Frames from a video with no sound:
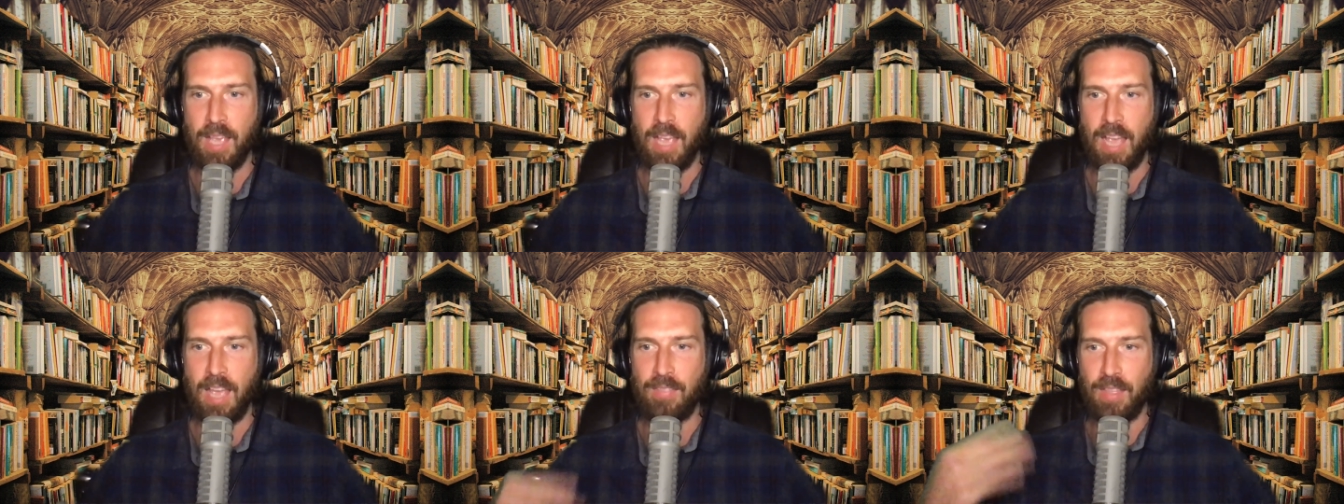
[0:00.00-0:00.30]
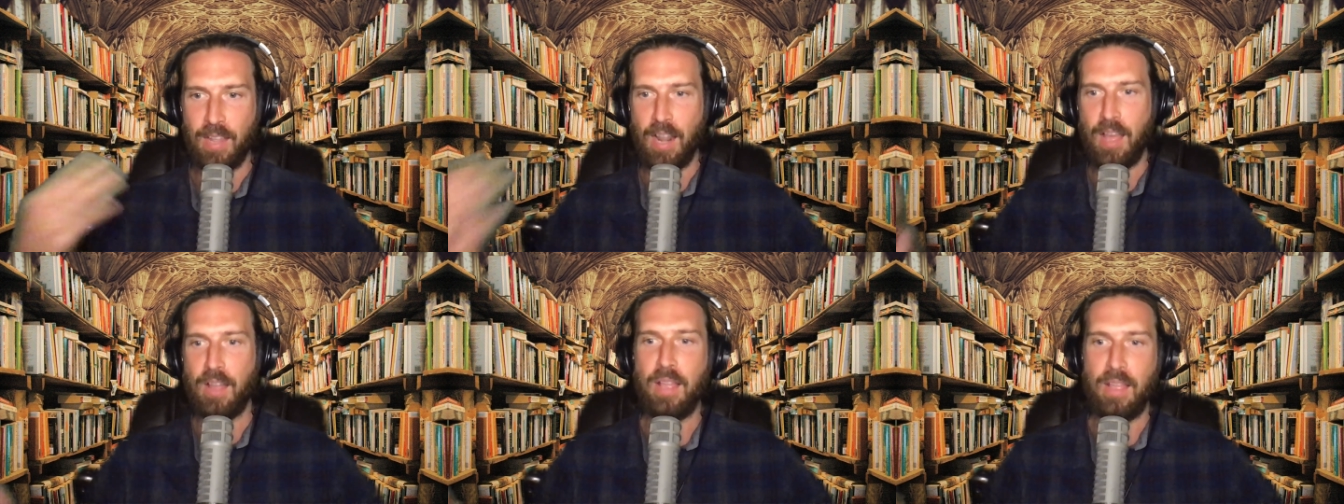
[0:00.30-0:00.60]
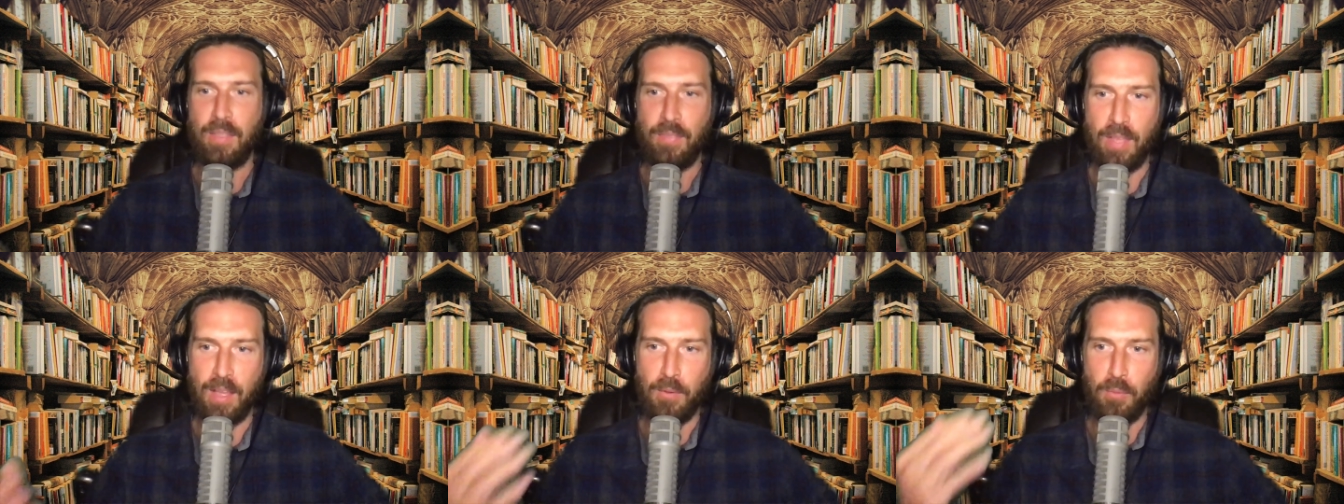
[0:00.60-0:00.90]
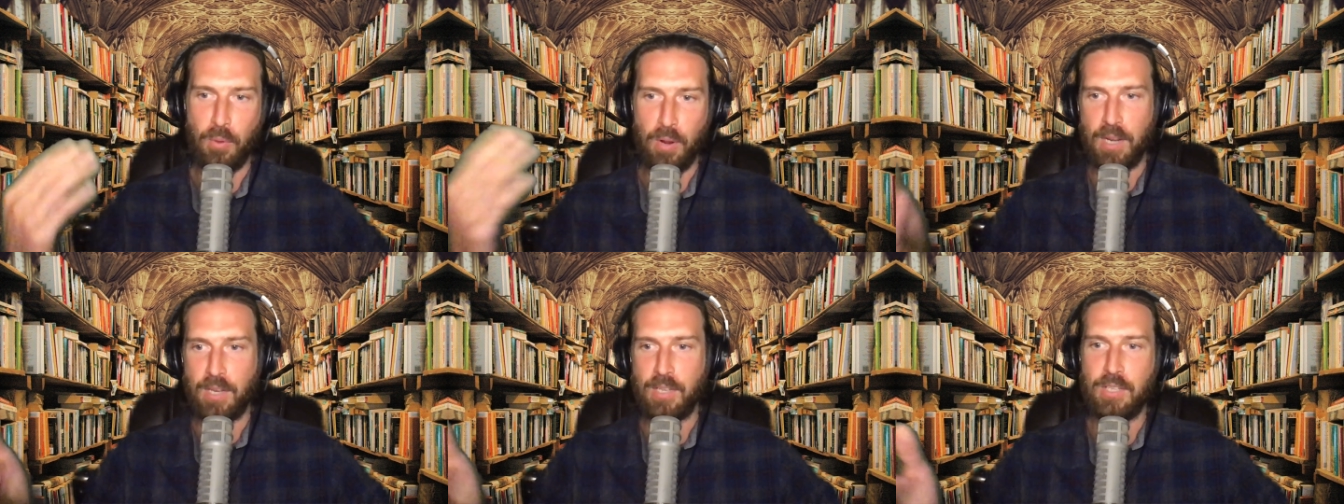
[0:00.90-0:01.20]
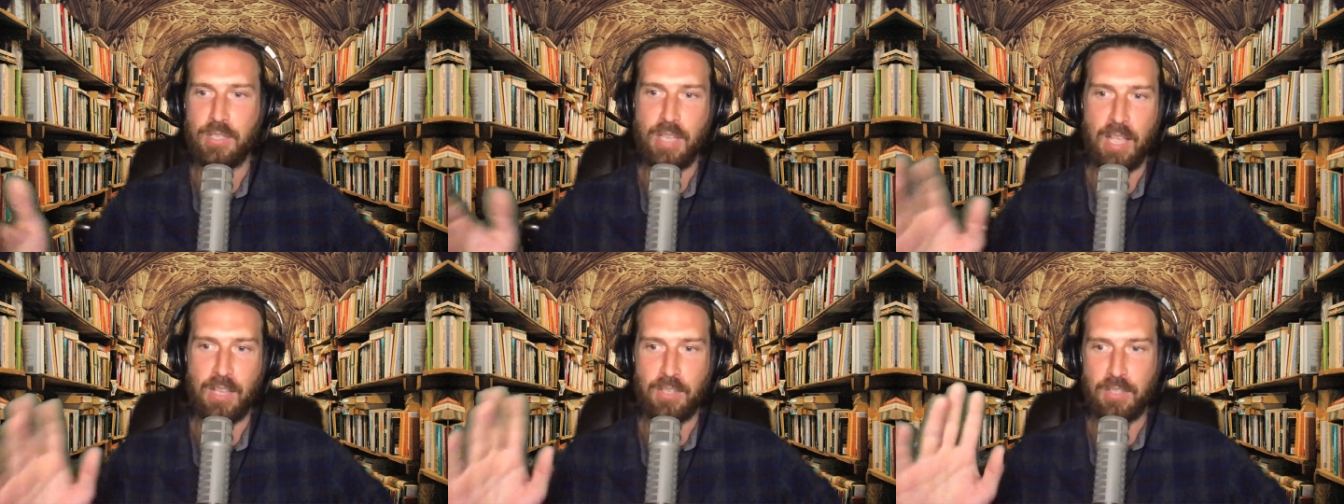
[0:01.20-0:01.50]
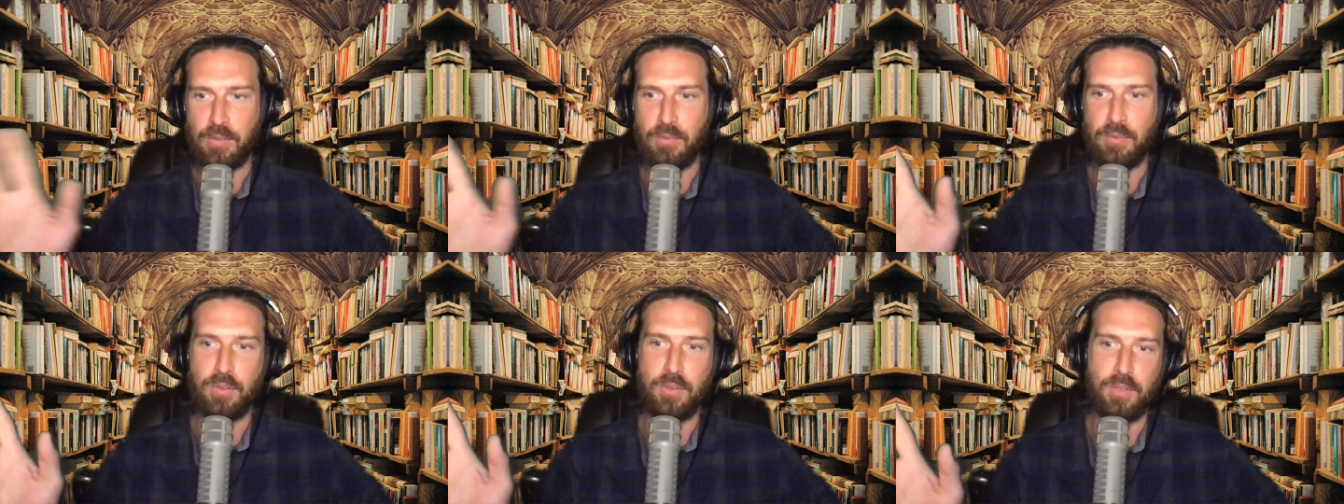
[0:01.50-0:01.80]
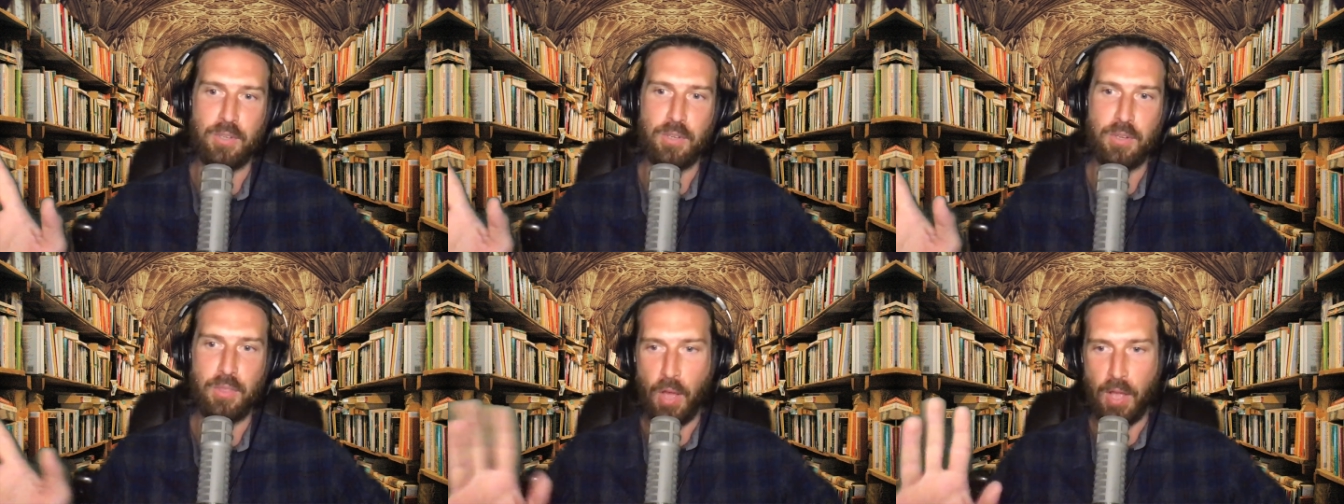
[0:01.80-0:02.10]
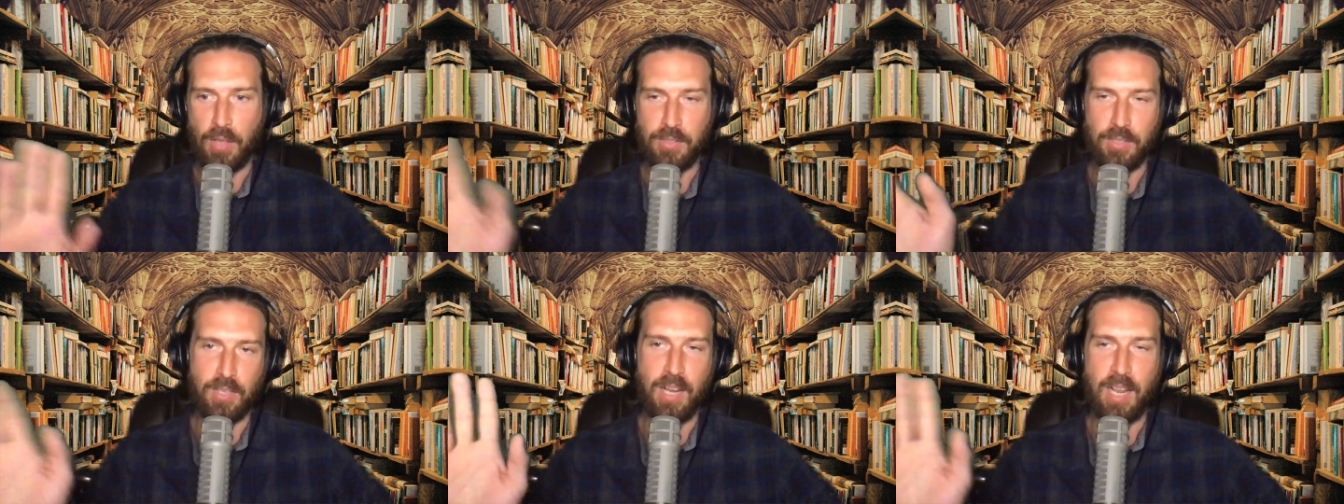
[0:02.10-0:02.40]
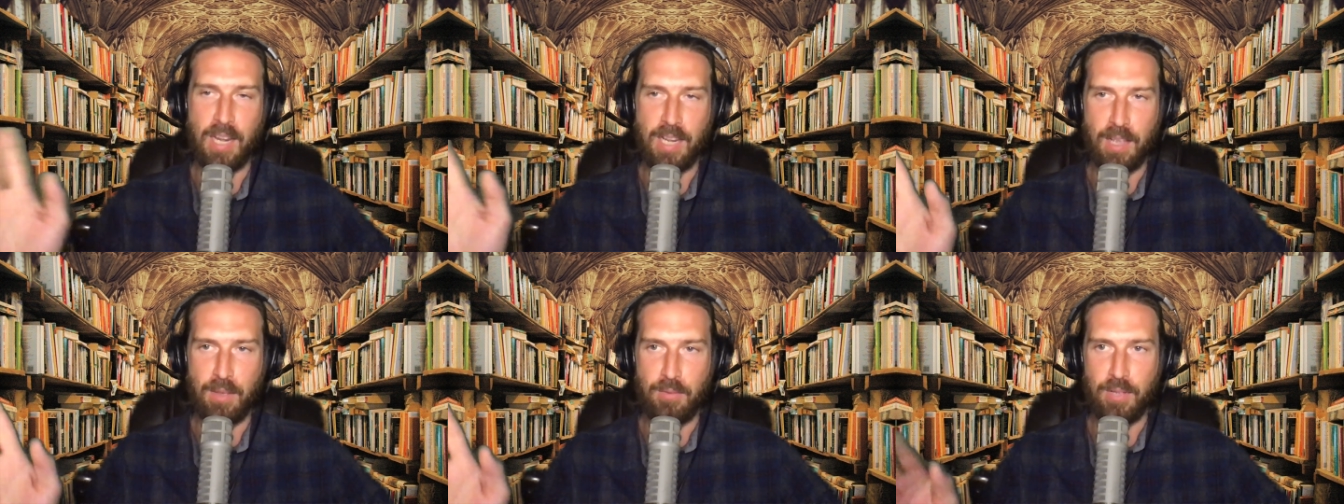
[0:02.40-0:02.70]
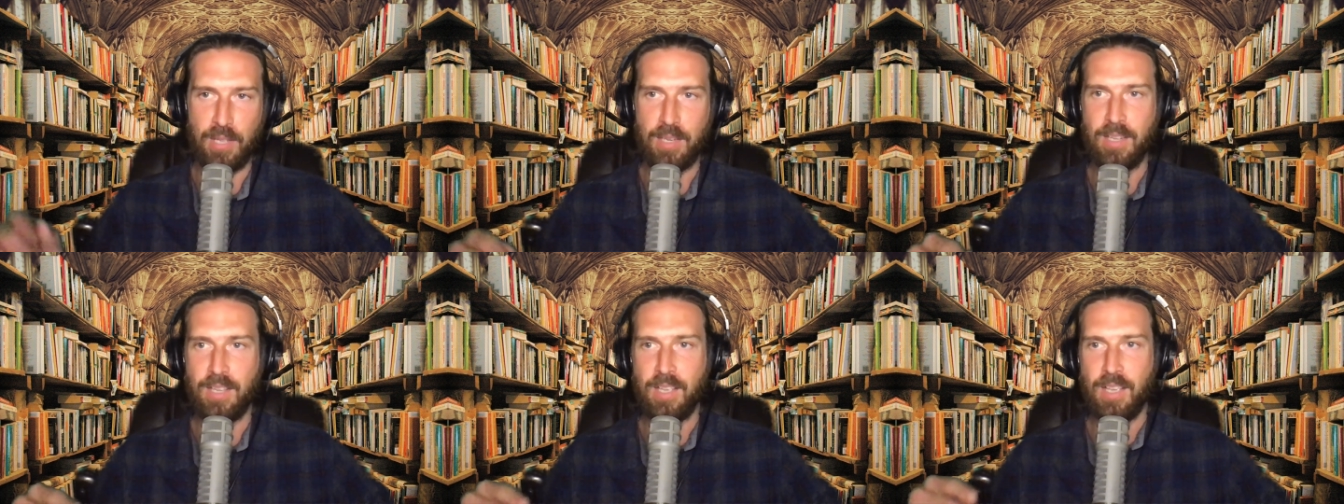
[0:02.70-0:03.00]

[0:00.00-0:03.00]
And then I want to just ask you for your thoughts on any of it.